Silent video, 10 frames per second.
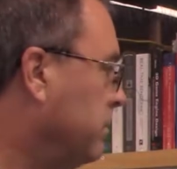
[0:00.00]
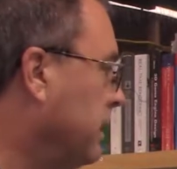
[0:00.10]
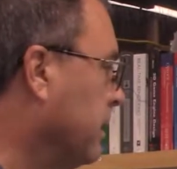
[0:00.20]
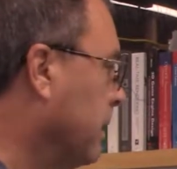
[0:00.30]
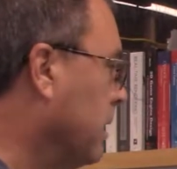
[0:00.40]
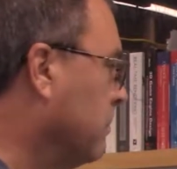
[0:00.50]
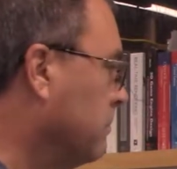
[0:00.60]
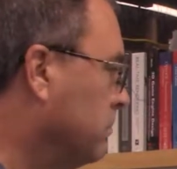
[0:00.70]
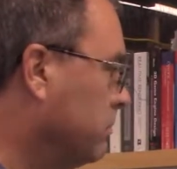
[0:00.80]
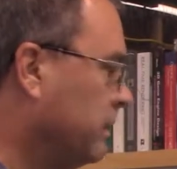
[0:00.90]
you know,
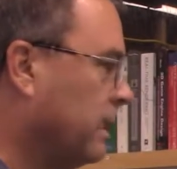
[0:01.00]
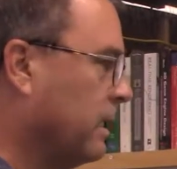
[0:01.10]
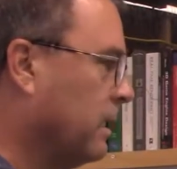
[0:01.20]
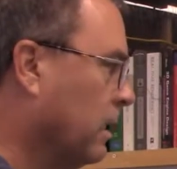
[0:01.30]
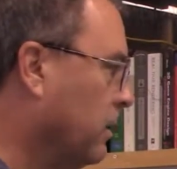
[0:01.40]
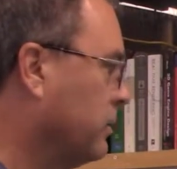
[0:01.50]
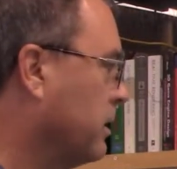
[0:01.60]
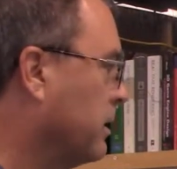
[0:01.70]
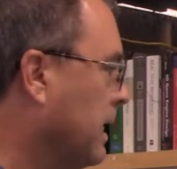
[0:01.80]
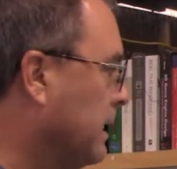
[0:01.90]
getting close
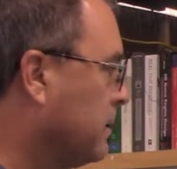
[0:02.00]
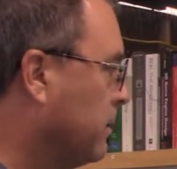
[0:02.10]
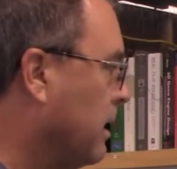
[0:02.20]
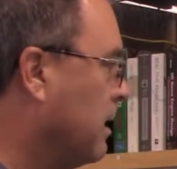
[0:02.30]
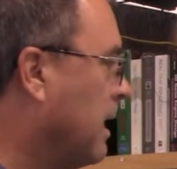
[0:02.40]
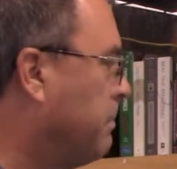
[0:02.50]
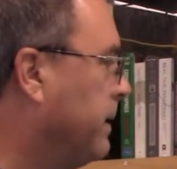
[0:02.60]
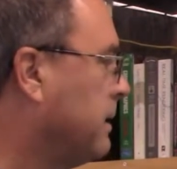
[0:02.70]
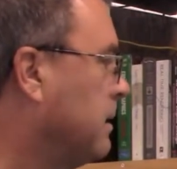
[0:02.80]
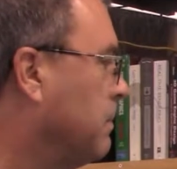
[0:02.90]
to that. So I
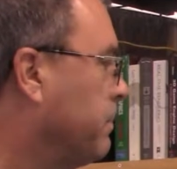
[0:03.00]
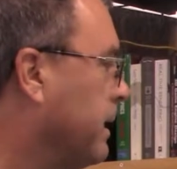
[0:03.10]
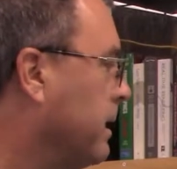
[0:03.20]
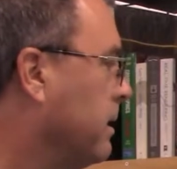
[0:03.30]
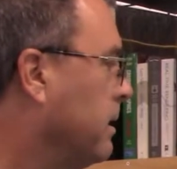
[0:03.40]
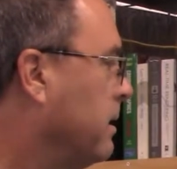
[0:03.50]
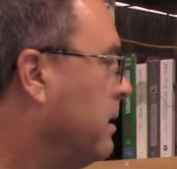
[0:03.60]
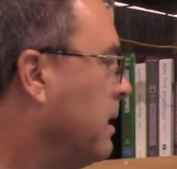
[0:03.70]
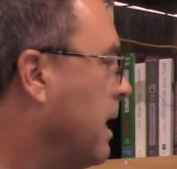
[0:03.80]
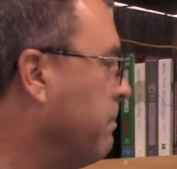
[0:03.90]
picked up a
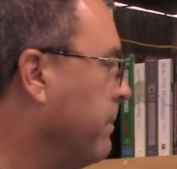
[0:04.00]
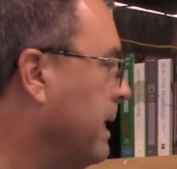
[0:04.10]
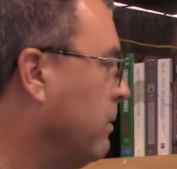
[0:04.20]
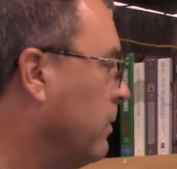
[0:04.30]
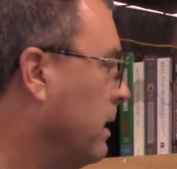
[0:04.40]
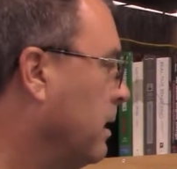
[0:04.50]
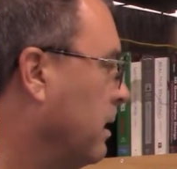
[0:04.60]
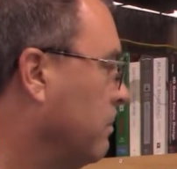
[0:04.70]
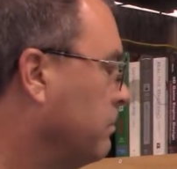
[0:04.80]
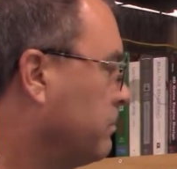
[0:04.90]

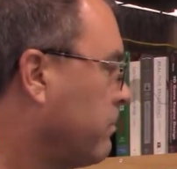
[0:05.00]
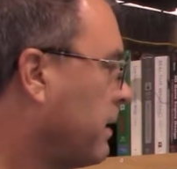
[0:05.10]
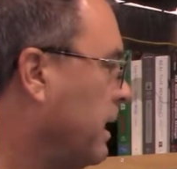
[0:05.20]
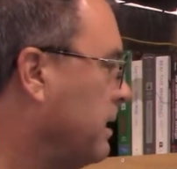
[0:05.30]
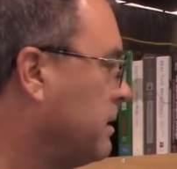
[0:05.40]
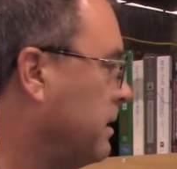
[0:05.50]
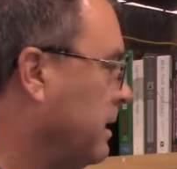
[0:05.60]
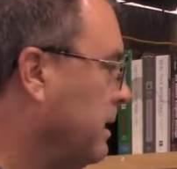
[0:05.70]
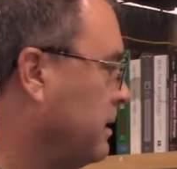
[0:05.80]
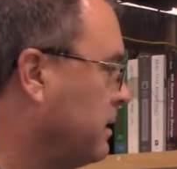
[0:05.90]
Meanwell
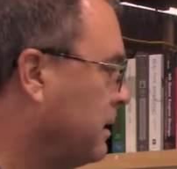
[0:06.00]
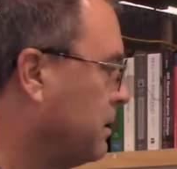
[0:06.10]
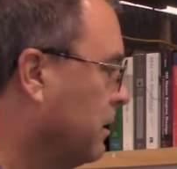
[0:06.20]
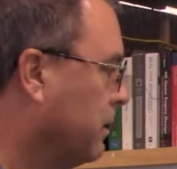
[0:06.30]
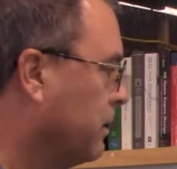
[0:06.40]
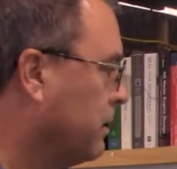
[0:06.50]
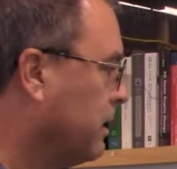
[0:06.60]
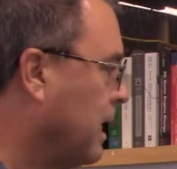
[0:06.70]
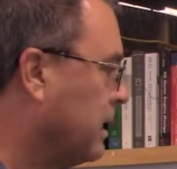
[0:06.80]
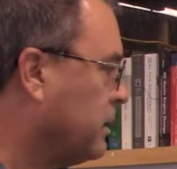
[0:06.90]

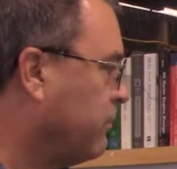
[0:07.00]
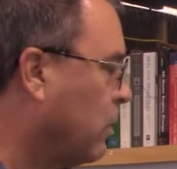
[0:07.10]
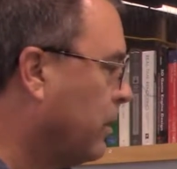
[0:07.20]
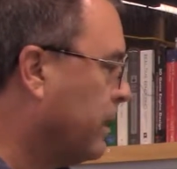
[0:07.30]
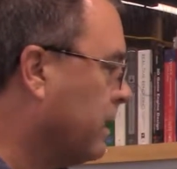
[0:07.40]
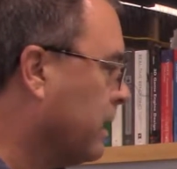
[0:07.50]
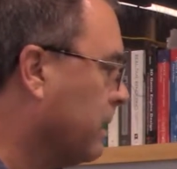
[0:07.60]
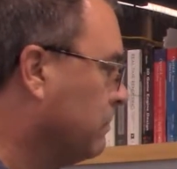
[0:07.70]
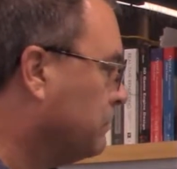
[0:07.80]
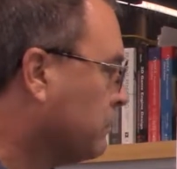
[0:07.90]
SE600-48.